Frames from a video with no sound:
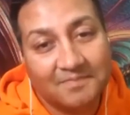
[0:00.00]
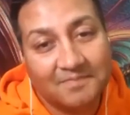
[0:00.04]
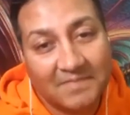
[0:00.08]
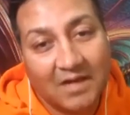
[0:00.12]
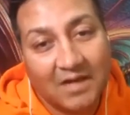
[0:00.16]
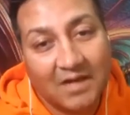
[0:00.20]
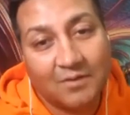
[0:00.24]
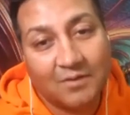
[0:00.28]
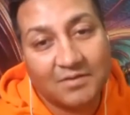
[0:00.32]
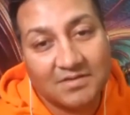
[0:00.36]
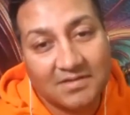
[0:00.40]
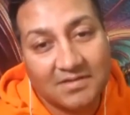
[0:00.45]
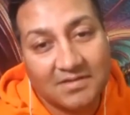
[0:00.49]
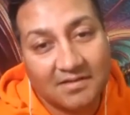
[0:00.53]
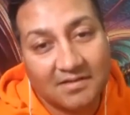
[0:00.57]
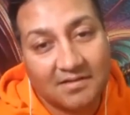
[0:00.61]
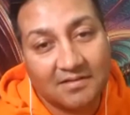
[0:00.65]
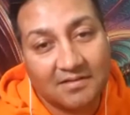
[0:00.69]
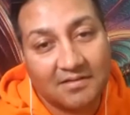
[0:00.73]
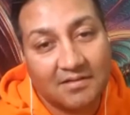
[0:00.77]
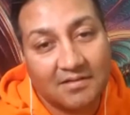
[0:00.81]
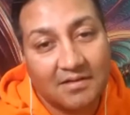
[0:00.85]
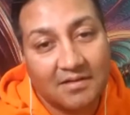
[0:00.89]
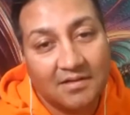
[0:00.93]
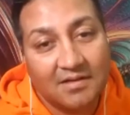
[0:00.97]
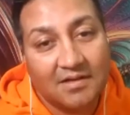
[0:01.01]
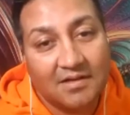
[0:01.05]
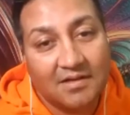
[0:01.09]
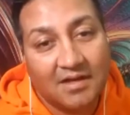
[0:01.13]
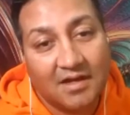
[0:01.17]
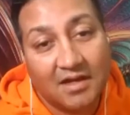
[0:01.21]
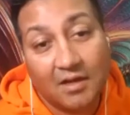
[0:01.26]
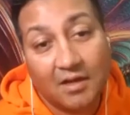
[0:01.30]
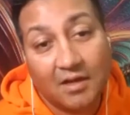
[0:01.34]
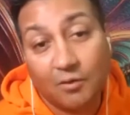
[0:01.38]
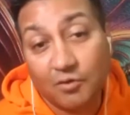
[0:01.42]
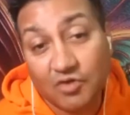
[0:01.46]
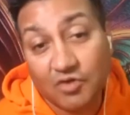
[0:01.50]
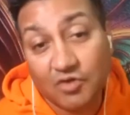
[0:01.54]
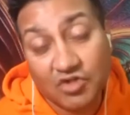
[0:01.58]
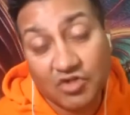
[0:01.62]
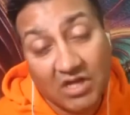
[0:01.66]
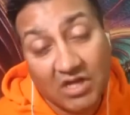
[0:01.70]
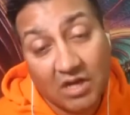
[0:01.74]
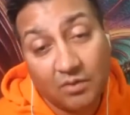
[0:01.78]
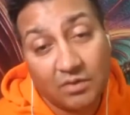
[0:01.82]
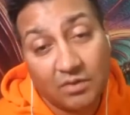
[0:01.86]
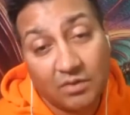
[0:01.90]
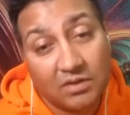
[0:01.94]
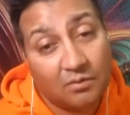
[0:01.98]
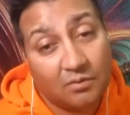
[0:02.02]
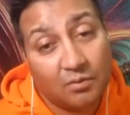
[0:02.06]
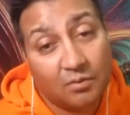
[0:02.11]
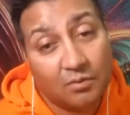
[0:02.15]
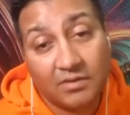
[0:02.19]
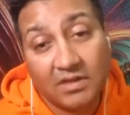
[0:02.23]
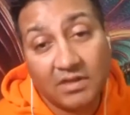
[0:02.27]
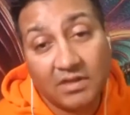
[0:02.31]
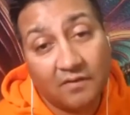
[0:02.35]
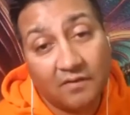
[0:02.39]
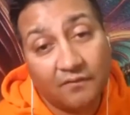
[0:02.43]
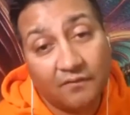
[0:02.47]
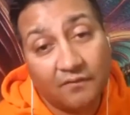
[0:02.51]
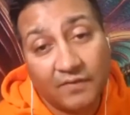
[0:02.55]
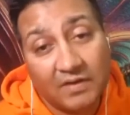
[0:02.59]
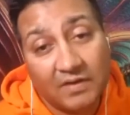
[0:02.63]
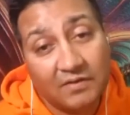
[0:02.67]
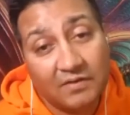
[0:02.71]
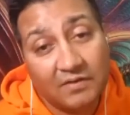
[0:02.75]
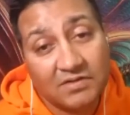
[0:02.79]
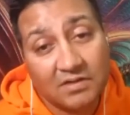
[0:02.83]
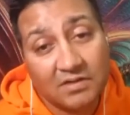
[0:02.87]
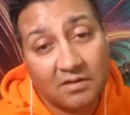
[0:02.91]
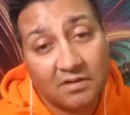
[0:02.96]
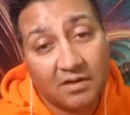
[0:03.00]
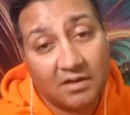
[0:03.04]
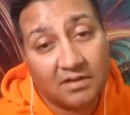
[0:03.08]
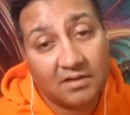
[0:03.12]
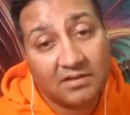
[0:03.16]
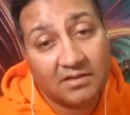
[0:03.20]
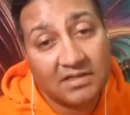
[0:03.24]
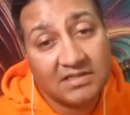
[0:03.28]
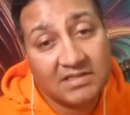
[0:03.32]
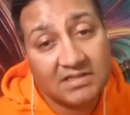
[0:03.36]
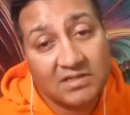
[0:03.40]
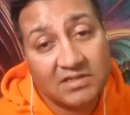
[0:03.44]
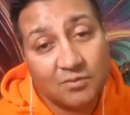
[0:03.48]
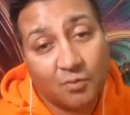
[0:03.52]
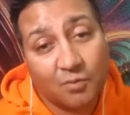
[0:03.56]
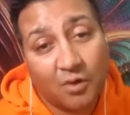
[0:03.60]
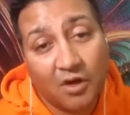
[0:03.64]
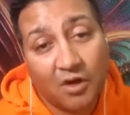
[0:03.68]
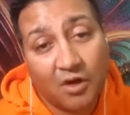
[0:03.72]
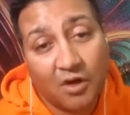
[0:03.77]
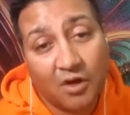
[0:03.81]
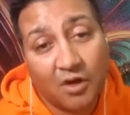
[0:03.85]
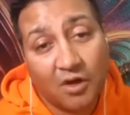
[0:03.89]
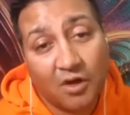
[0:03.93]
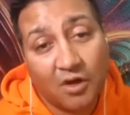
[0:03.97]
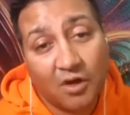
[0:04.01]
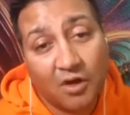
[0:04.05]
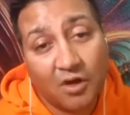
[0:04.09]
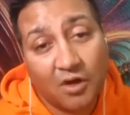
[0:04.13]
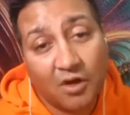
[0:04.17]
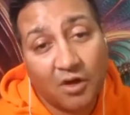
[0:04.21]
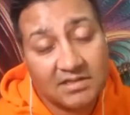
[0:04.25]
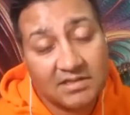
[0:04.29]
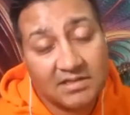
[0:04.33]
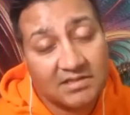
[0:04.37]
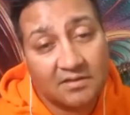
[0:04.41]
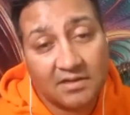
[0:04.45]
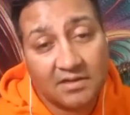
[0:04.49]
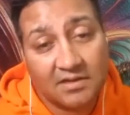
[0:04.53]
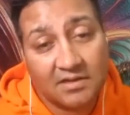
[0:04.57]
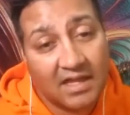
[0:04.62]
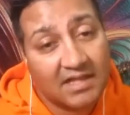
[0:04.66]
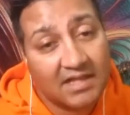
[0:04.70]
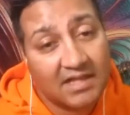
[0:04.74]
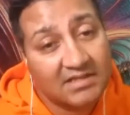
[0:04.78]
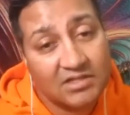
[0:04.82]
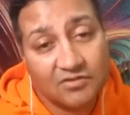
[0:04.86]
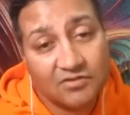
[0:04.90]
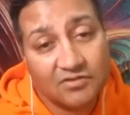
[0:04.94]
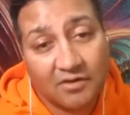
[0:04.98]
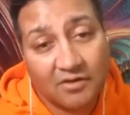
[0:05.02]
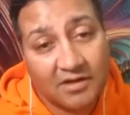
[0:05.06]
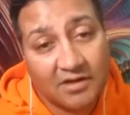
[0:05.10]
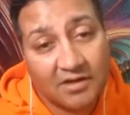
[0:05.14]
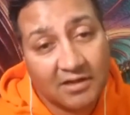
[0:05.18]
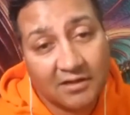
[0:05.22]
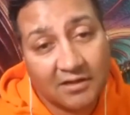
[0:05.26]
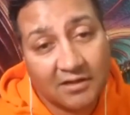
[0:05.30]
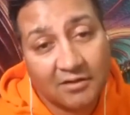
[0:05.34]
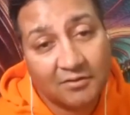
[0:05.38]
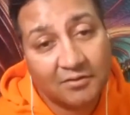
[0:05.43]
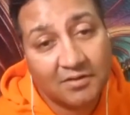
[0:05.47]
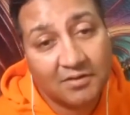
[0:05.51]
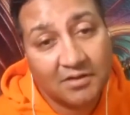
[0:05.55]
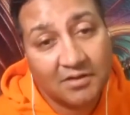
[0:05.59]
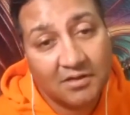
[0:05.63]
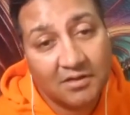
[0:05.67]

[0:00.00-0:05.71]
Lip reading: I was there. And I will share with you what that feels like. This is why you're connected to your galactics right now.